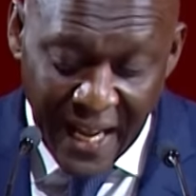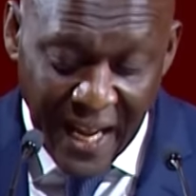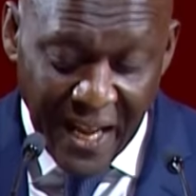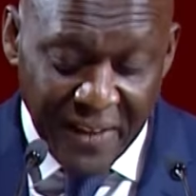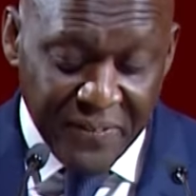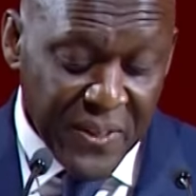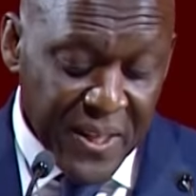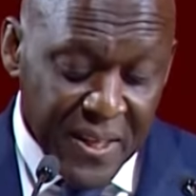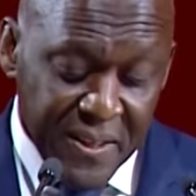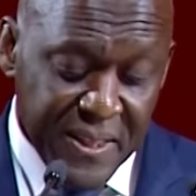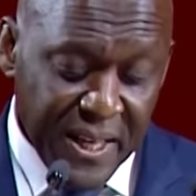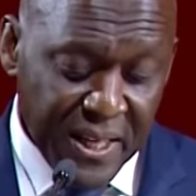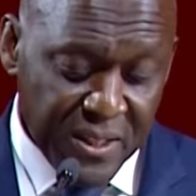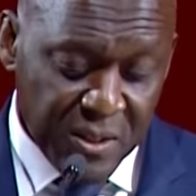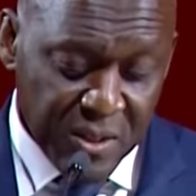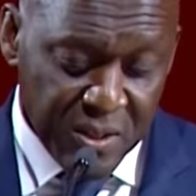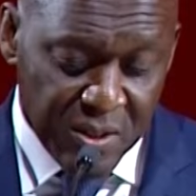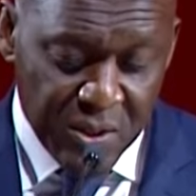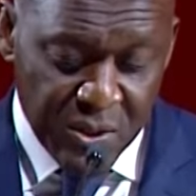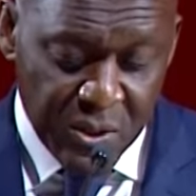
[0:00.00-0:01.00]
I think
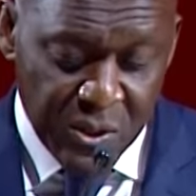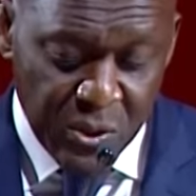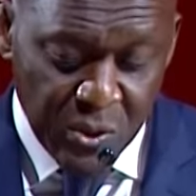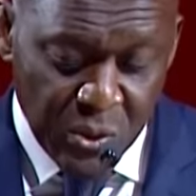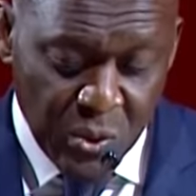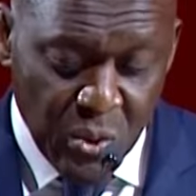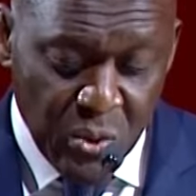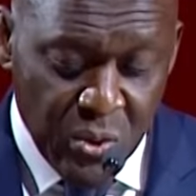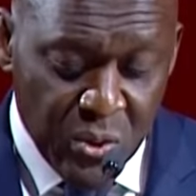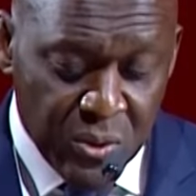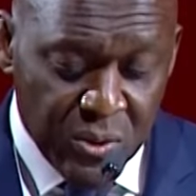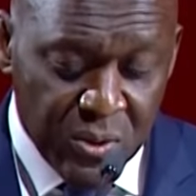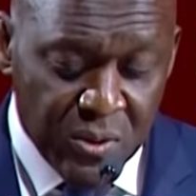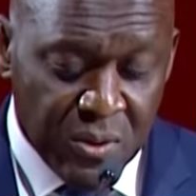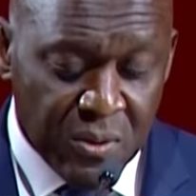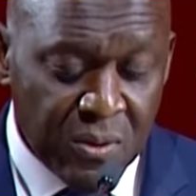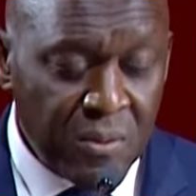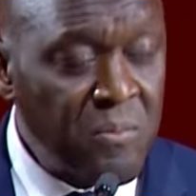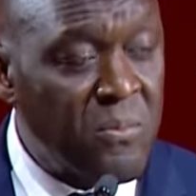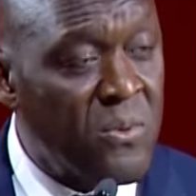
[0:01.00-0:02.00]
that
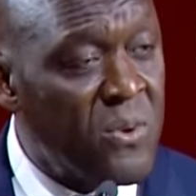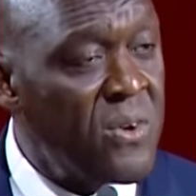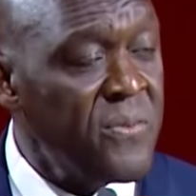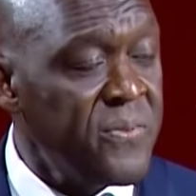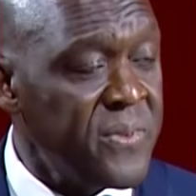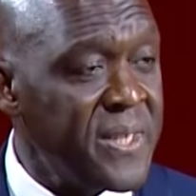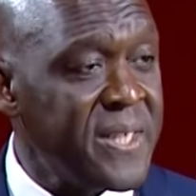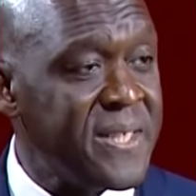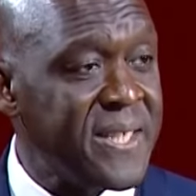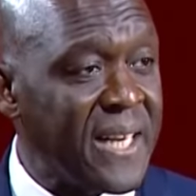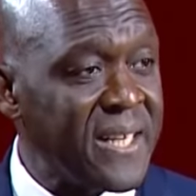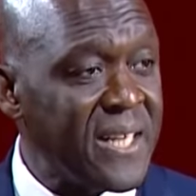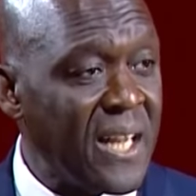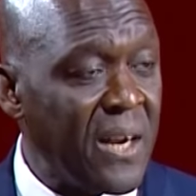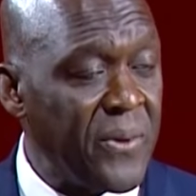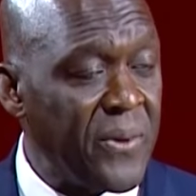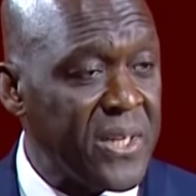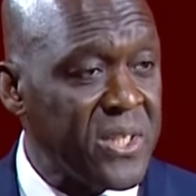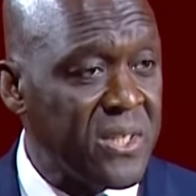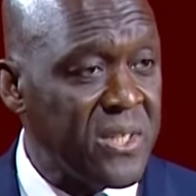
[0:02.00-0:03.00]
to move in that
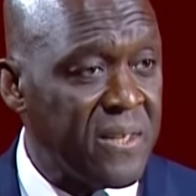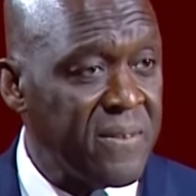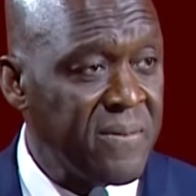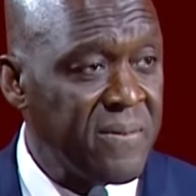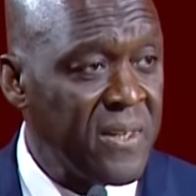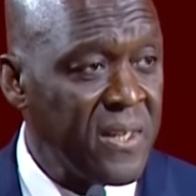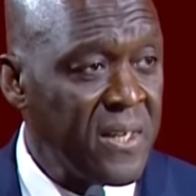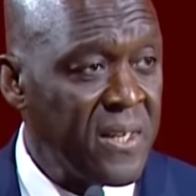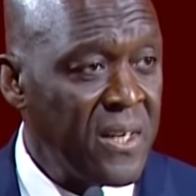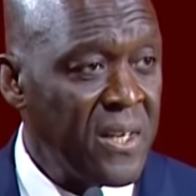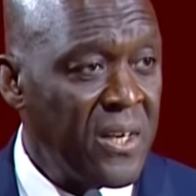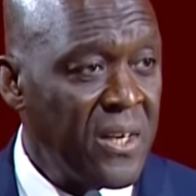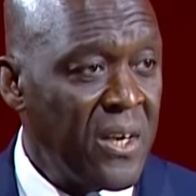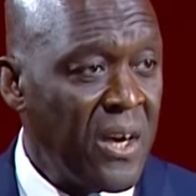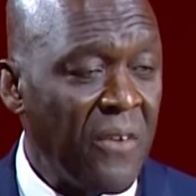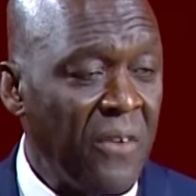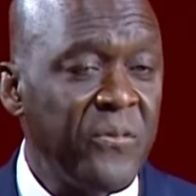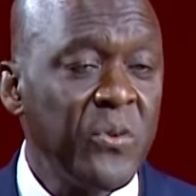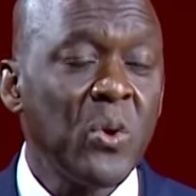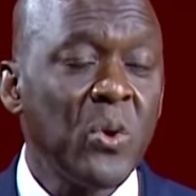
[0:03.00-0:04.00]
direction,
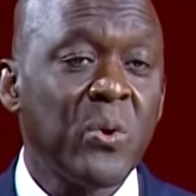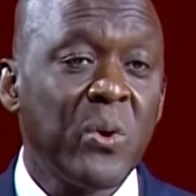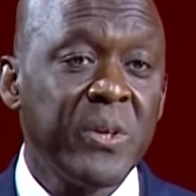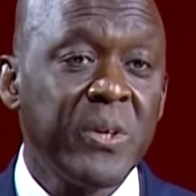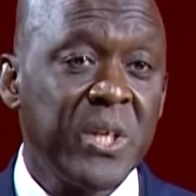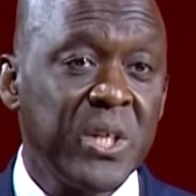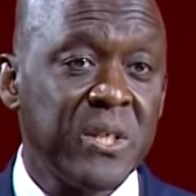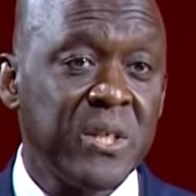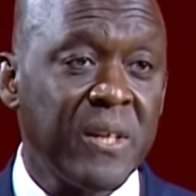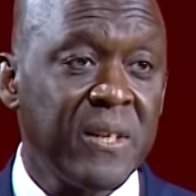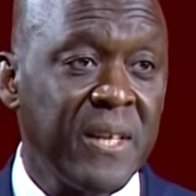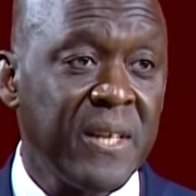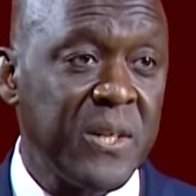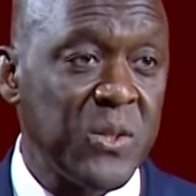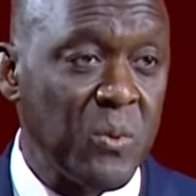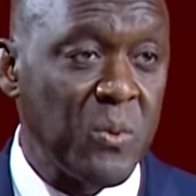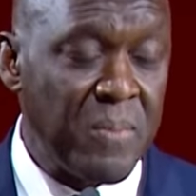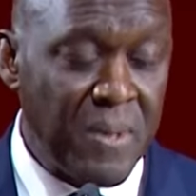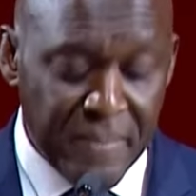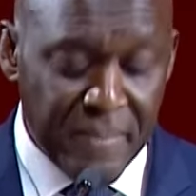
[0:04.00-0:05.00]
a few conditions need
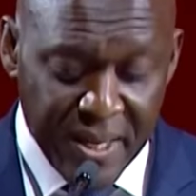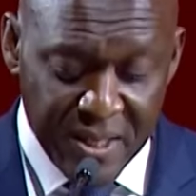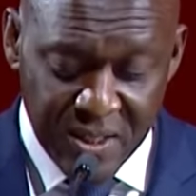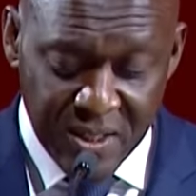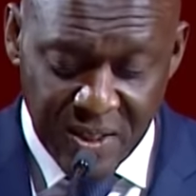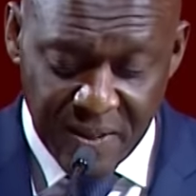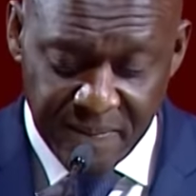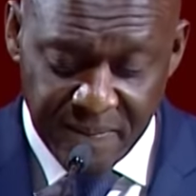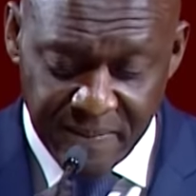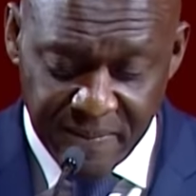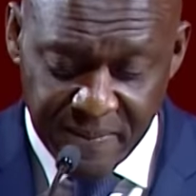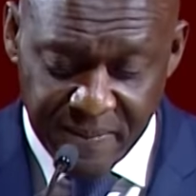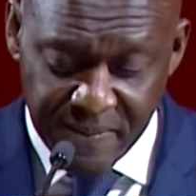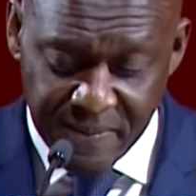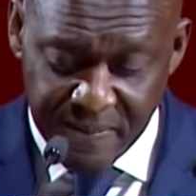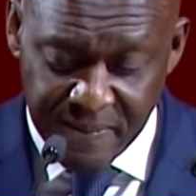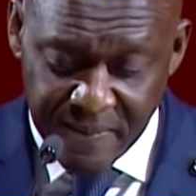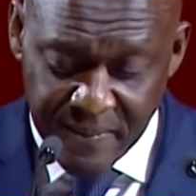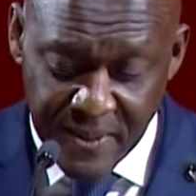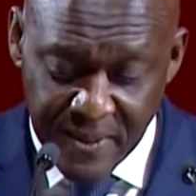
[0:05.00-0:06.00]
to be met.
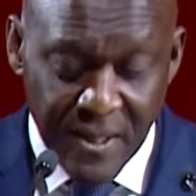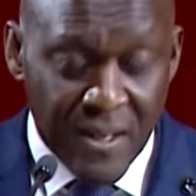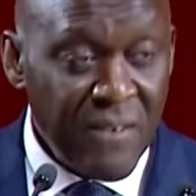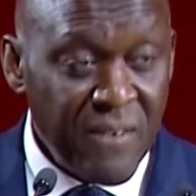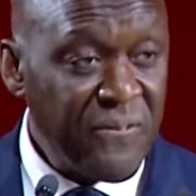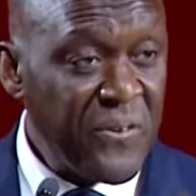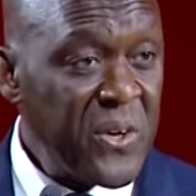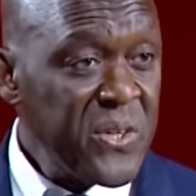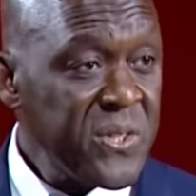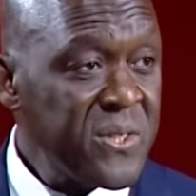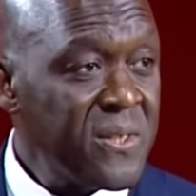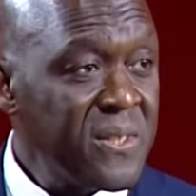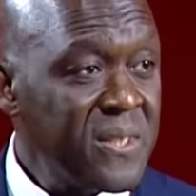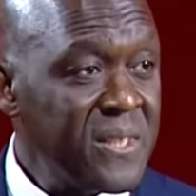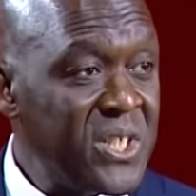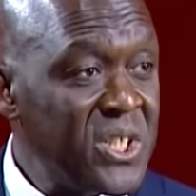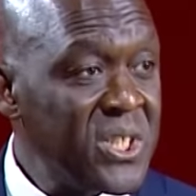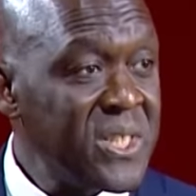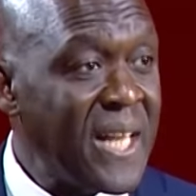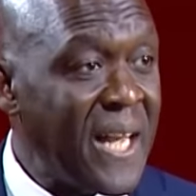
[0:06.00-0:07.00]
First,
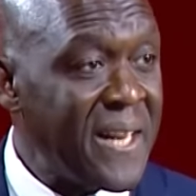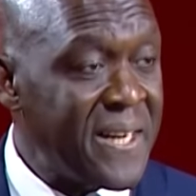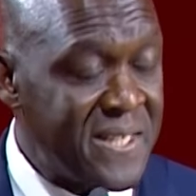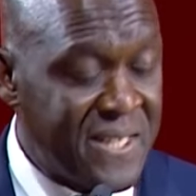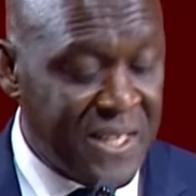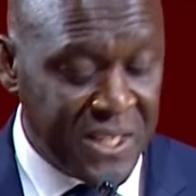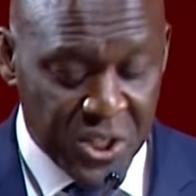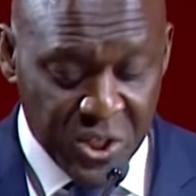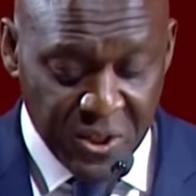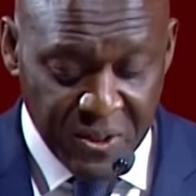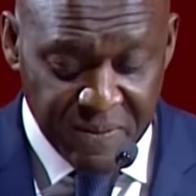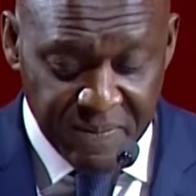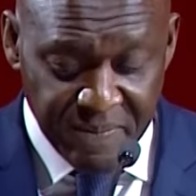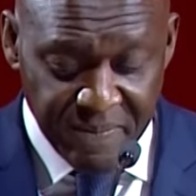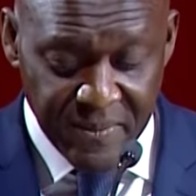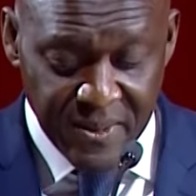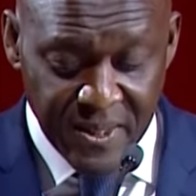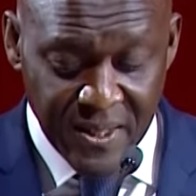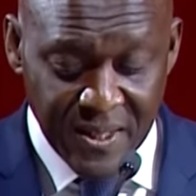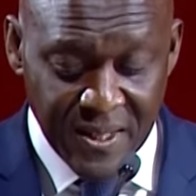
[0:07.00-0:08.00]

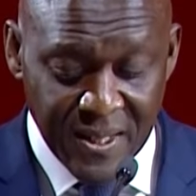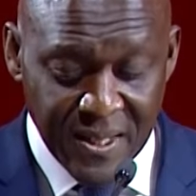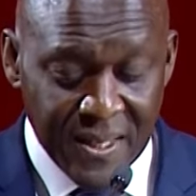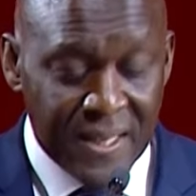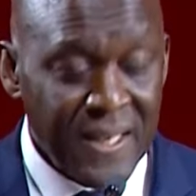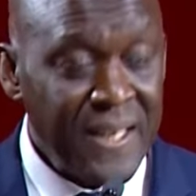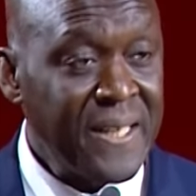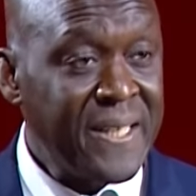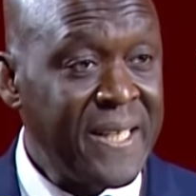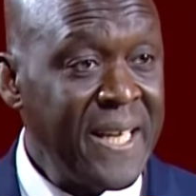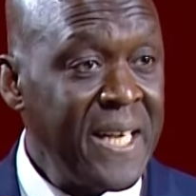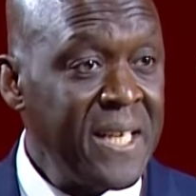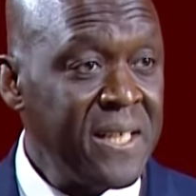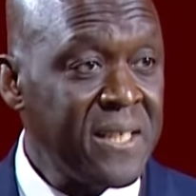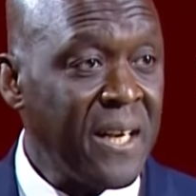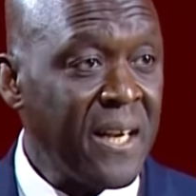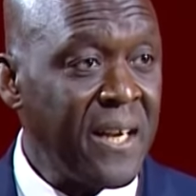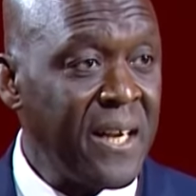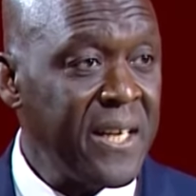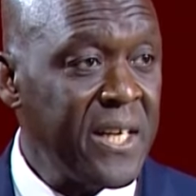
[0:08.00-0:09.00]
digitalization.
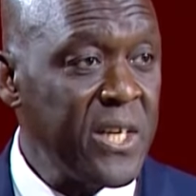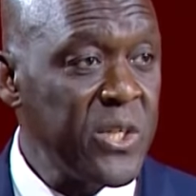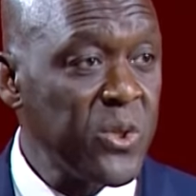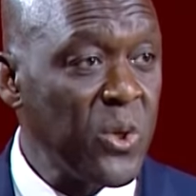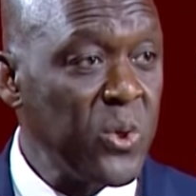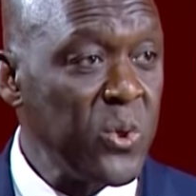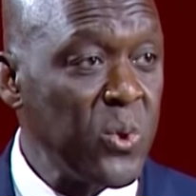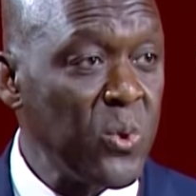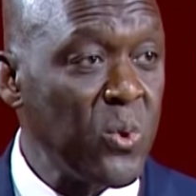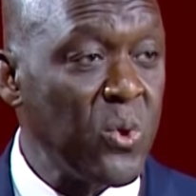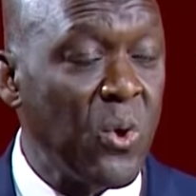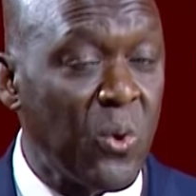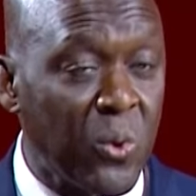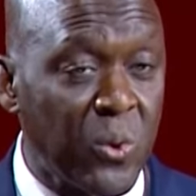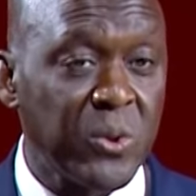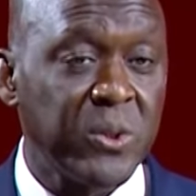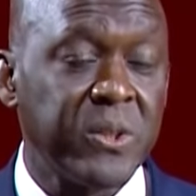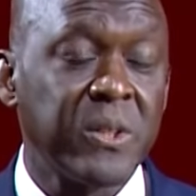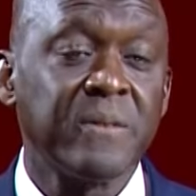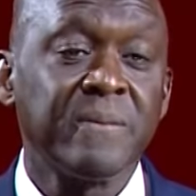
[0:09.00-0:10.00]
Data is a new
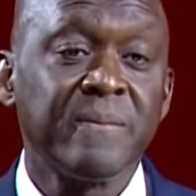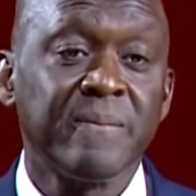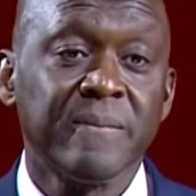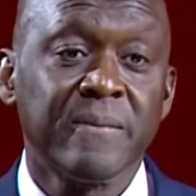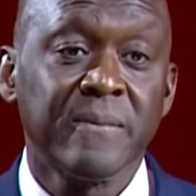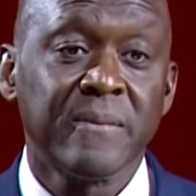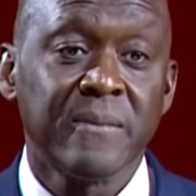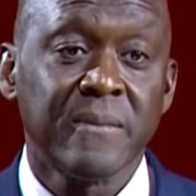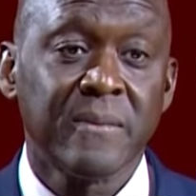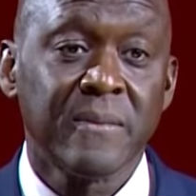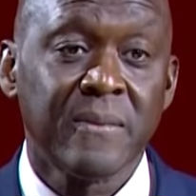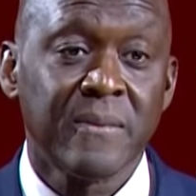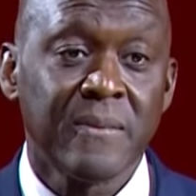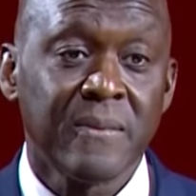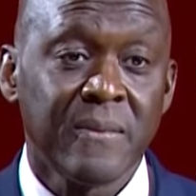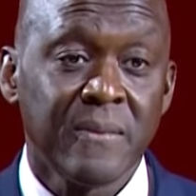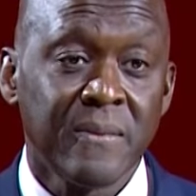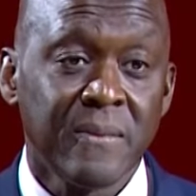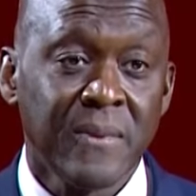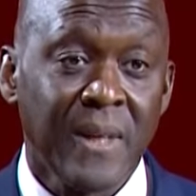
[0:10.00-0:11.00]
gold.
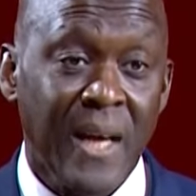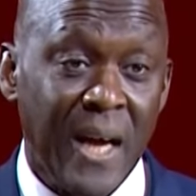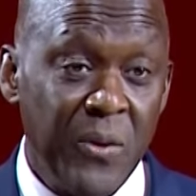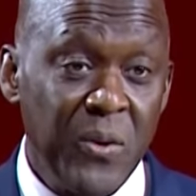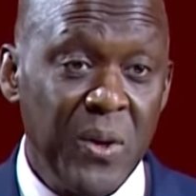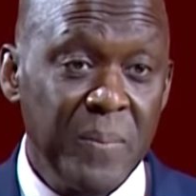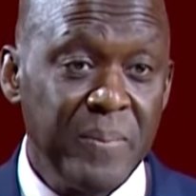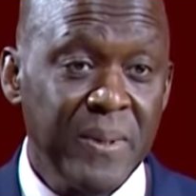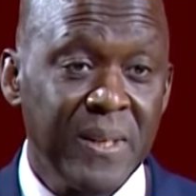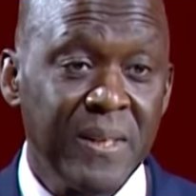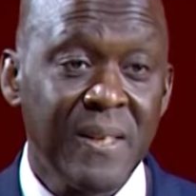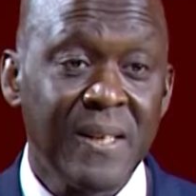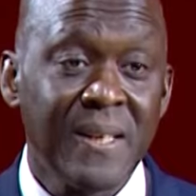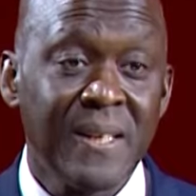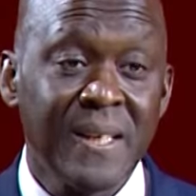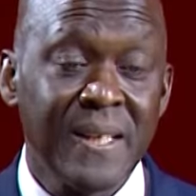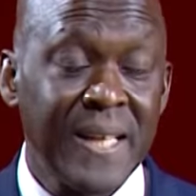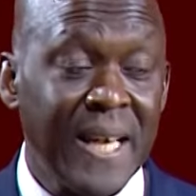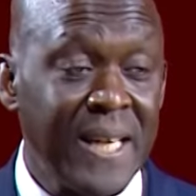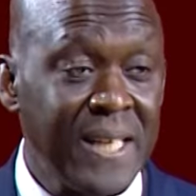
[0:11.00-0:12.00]
I
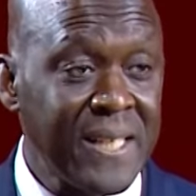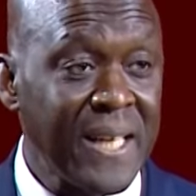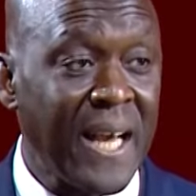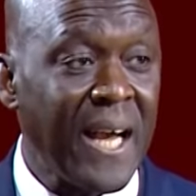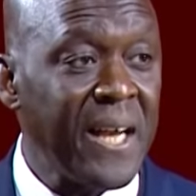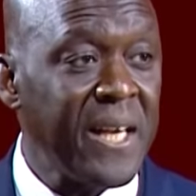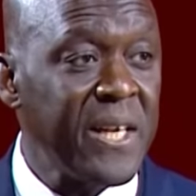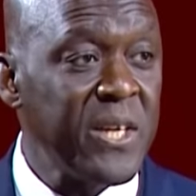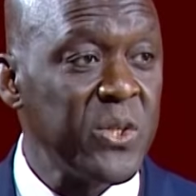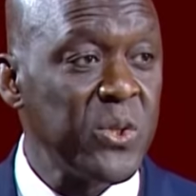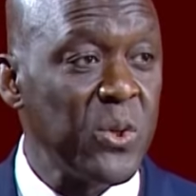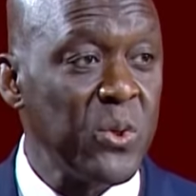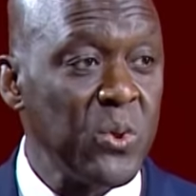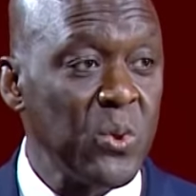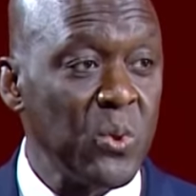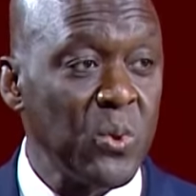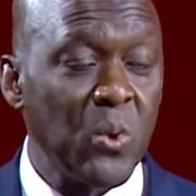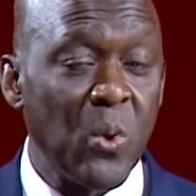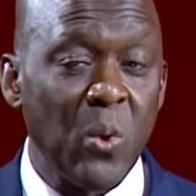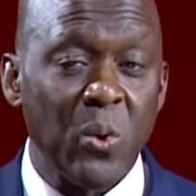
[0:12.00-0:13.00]
repeat, data is a
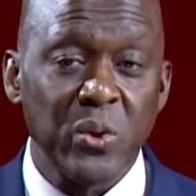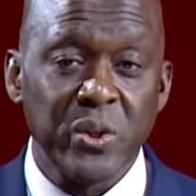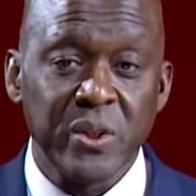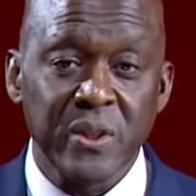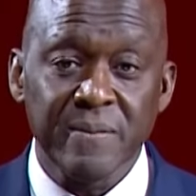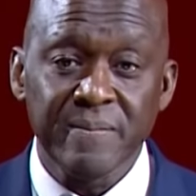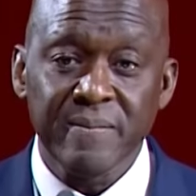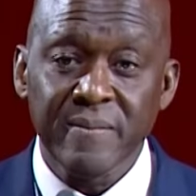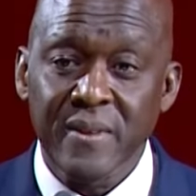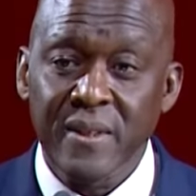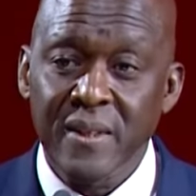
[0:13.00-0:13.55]
new gold.